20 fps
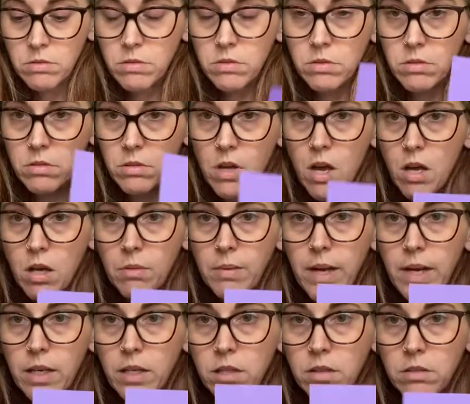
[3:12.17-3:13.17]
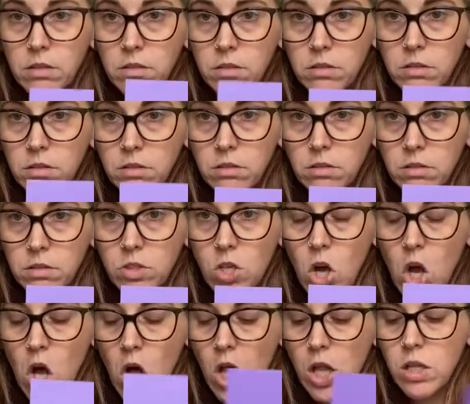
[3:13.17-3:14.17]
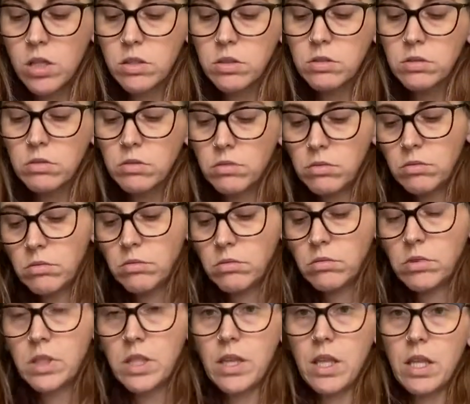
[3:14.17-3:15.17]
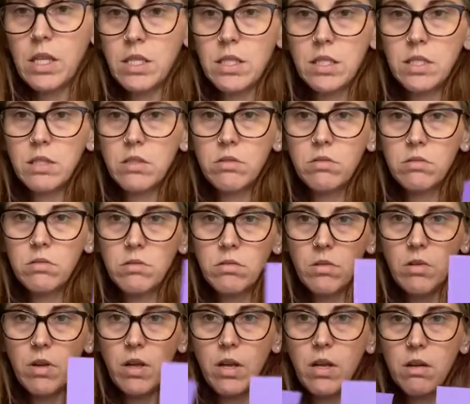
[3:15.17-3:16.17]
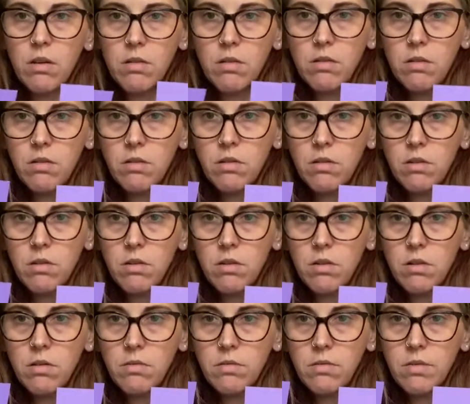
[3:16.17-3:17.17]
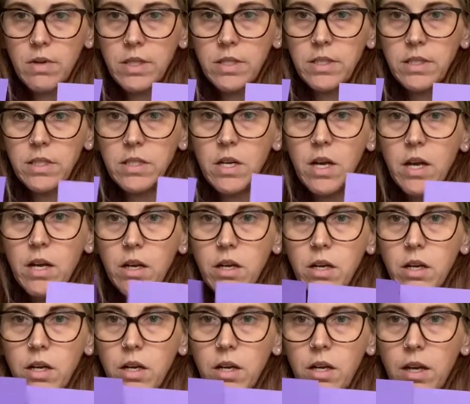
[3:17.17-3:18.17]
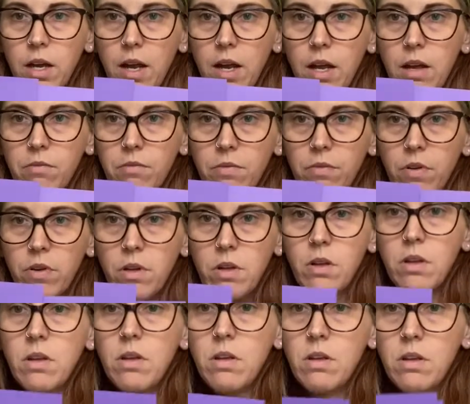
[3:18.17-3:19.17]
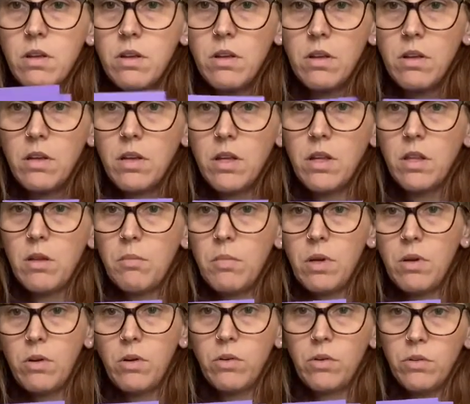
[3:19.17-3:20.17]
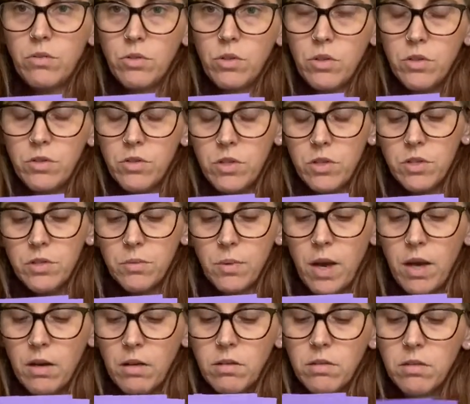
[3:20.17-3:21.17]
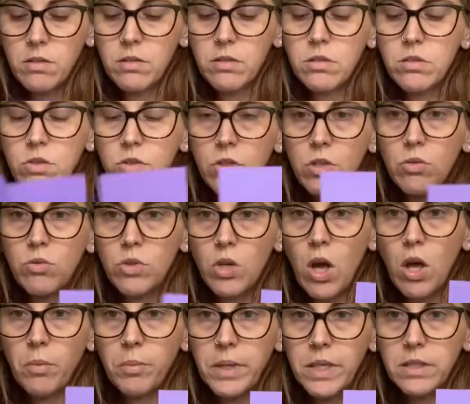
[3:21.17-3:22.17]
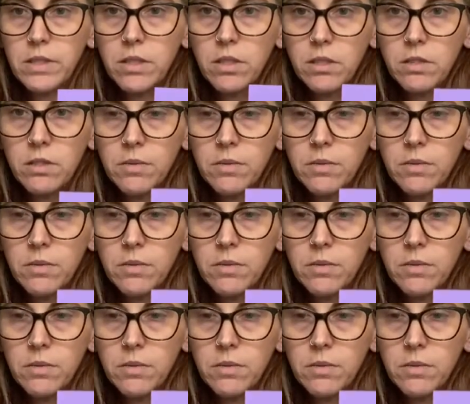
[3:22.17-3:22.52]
Long way, tall, like this, okay? I did not cut it in half in the middle this way. Two tall pieces.